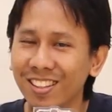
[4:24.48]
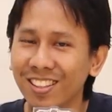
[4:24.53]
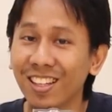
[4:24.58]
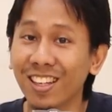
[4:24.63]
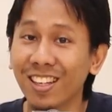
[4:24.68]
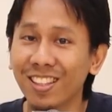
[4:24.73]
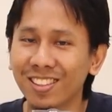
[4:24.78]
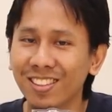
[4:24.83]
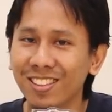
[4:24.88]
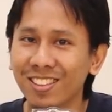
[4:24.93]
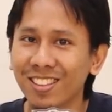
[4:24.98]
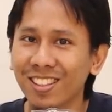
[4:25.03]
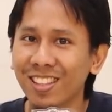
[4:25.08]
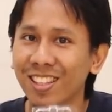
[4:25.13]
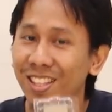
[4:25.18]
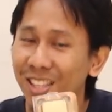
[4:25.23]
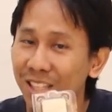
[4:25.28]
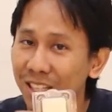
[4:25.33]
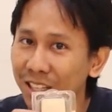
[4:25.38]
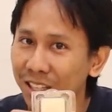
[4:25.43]
Yes,
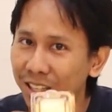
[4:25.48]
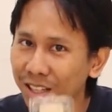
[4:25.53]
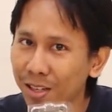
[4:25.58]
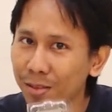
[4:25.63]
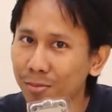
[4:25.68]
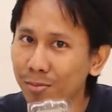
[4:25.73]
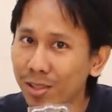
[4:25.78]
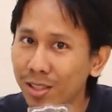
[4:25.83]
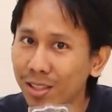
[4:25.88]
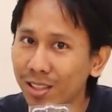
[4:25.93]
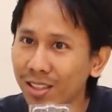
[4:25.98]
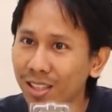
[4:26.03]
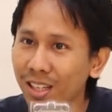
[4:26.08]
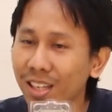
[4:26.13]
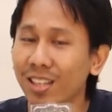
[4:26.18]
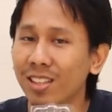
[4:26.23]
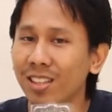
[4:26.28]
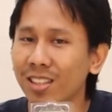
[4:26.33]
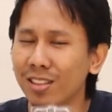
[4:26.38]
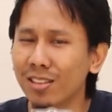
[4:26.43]
AMD
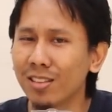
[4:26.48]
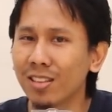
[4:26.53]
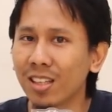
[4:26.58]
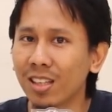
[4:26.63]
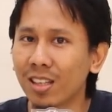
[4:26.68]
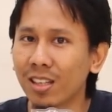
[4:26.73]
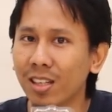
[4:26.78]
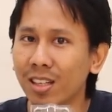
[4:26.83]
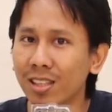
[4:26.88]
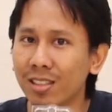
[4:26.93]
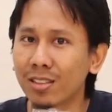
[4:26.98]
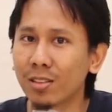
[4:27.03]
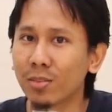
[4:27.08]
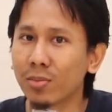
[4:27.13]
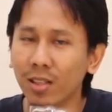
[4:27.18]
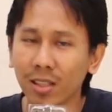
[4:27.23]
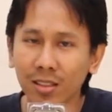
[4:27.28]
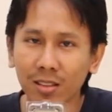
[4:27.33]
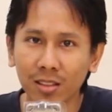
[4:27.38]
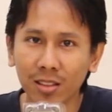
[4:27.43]
and Intel has
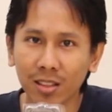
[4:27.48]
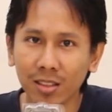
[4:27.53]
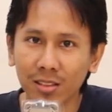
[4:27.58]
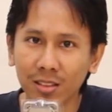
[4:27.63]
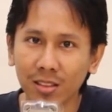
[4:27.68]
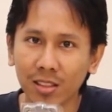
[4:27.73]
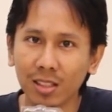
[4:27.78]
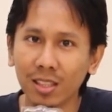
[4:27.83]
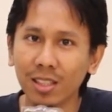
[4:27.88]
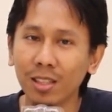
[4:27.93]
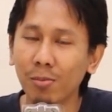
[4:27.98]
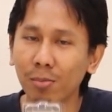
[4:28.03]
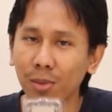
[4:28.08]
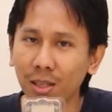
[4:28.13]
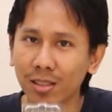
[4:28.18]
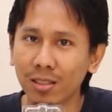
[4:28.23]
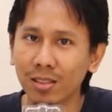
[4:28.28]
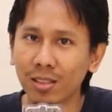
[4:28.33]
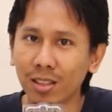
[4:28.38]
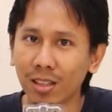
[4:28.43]
factories here in
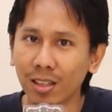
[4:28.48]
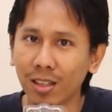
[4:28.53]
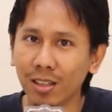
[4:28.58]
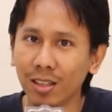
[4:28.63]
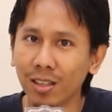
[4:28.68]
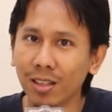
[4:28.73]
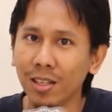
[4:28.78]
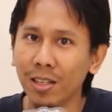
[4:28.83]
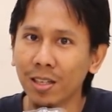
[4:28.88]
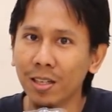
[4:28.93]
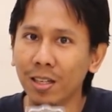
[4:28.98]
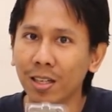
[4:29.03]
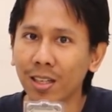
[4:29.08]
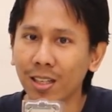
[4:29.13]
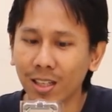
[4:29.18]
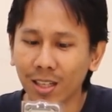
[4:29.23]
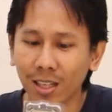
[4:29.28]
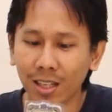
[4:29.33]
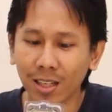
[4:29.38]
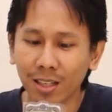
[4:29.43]
Malaysia,
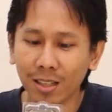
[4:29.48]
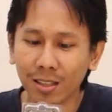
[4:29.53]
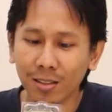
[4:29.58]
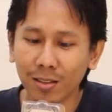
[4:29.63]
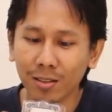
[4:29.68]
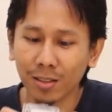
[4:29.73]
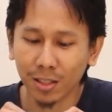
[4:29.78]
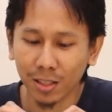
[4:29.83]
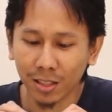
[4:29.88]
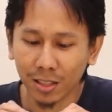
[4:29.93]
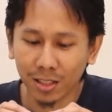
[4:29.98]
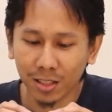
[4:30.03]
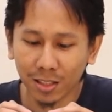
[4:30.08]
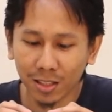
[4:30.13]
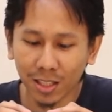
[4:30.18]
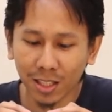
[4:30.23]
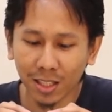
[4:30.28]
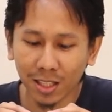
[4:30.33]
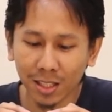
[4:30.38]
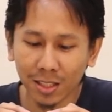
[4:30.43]
and
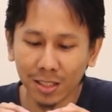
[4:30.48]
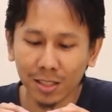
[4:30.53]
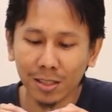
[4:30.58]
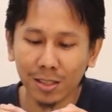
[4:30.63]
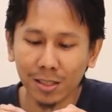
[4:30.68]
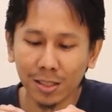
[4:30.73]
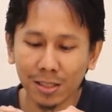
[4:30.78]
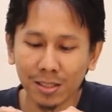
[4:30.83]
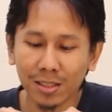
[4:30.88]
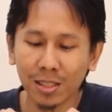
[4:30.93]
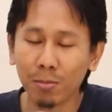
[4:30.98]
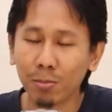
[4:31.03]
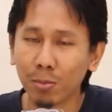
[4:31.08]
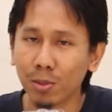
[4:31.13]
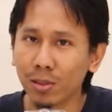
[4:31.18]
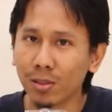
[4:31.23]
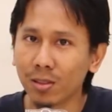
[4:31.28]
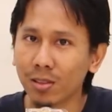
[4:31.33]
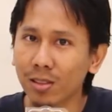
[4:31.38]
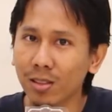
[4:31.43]
they
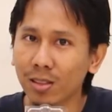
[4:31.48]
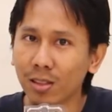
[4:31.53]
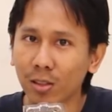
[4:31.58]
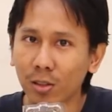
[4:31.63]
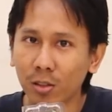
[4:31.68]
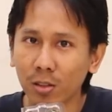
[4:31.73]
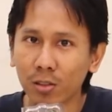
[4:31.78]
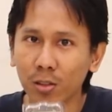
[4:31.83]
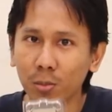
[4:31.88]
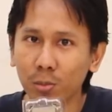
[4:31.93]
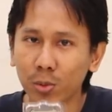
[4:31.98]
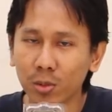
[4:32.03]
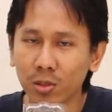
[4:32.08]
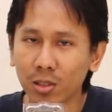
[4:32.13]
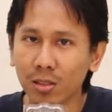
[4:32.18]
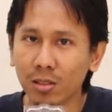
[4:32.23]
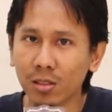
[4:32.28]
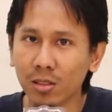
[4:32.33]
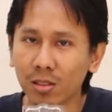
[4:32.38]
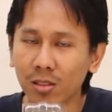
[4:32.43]
assemble all the
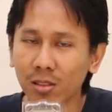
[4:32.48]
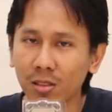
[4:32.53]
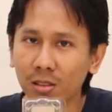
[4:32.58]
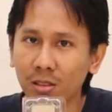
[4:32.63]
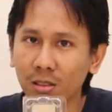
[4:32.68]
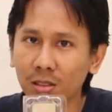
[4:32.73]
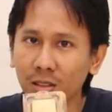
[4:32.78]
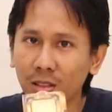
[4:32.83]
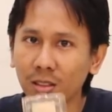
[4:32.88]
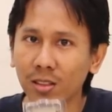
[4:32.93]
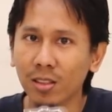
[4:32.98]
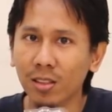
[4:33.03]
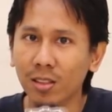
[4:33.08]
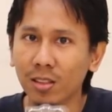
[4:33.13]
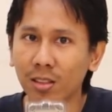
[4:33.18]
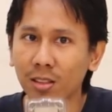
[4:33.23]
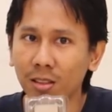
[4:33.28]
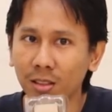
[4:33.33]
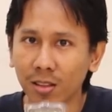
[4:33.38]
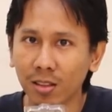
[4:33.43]
processors
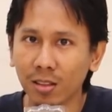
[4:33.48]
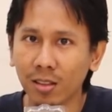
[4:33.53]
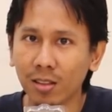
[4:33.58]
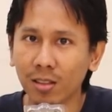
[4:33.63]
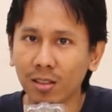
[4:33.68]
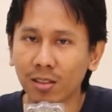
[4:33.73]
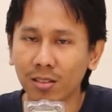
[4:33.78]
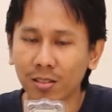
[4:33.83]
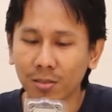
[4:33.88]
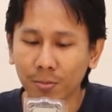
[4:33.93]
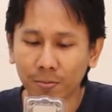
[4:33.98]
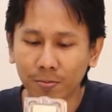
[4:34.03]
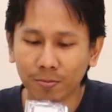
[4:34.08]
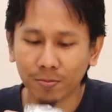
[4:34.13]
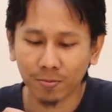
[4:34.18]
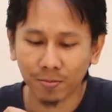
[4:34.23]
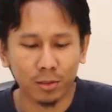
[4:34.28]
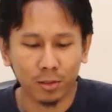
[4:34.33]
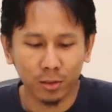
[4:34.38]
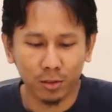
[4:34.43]
here.
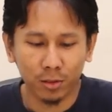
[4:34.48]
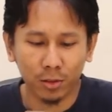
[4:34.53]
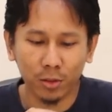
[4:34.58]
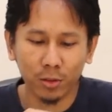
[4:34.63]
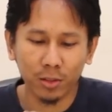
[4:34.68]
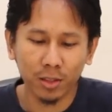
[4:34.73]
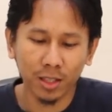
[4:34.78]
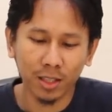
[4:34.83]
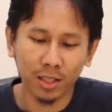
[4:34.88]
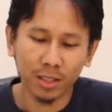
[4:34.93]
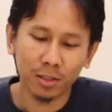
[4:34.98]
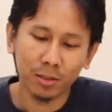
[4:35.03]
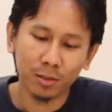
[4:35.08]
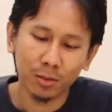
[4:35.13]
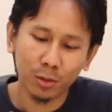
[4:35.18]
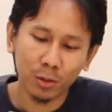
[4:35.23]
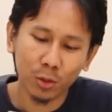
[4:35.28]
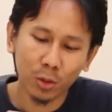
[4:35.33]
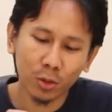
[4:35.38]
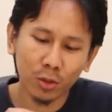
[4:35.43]
Okay,
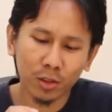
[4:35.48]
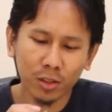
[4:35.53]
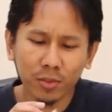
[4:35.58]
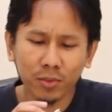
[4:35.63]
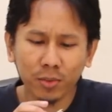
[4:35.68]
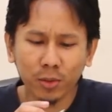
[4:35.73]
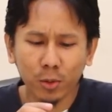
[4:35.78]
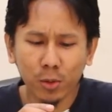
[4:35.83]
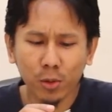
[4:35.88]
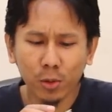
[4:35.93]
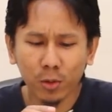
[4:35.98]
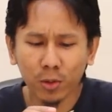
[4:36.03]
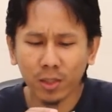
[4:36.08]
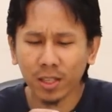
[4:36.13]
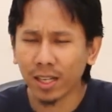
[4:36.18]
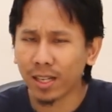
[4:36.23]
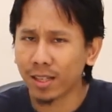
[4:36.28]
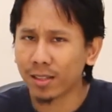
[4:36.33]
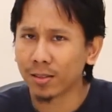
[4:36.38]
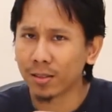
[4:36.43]
so if you
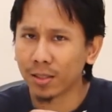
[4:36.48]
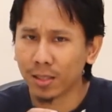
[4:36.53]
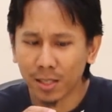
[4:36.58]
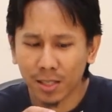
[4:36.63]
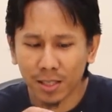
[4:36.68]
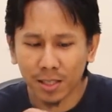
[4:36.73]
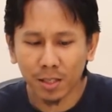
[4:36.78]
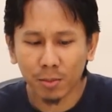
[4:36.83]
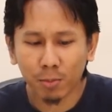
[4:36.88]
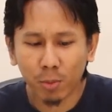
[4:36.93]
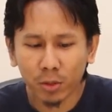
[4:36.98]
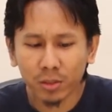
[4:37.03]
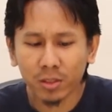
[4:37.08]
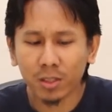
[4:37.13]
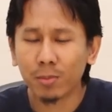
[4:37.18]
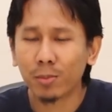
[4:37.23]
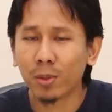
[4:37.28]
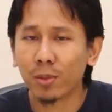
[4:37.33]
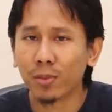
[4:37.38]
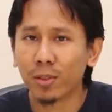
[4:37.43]
look at the
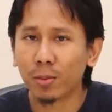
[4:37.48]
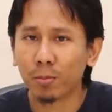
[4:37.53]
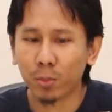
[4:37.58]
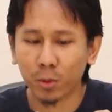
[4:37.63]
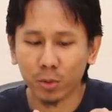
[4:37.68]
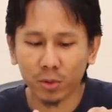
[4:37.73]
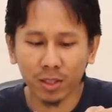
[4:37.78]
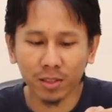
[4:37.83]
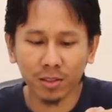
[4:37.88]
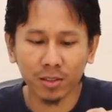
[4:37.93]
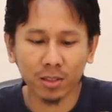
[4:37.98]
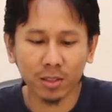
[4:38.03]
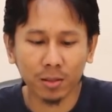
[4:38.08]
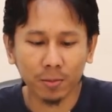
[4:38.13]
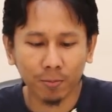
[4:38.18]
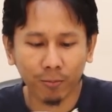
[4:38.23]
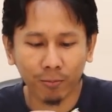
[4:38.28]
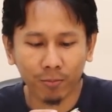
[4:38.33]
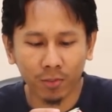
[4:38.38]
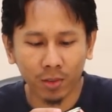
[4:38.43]
bottom of the
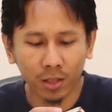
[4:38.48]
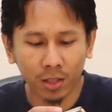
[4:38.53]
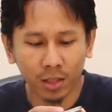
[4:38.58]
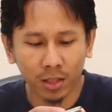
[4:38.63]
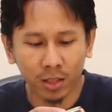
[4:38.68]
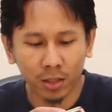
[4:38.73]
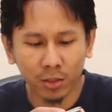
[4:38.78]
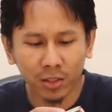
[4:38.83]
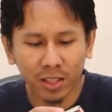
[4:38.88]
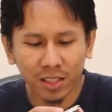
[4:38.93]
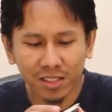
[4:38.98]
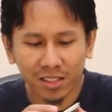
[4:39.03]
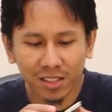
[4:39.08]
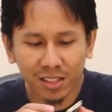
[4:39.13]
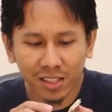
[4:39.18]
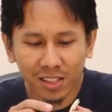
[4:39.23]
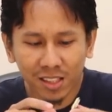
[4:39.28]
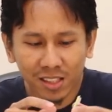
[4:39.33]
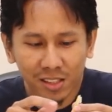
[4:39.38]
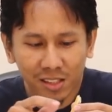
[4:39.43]
processor, you can
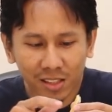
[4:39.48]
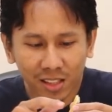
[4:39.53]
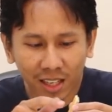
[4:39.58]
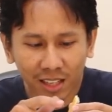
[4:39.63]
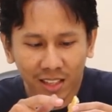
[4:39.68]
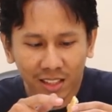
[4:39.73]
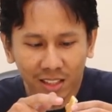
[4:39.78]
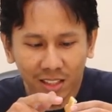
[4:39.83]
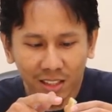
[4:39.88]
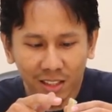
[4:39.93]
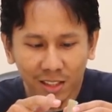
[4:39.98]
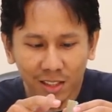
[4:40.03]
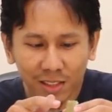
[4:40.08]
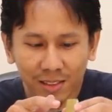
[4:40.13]
see tiny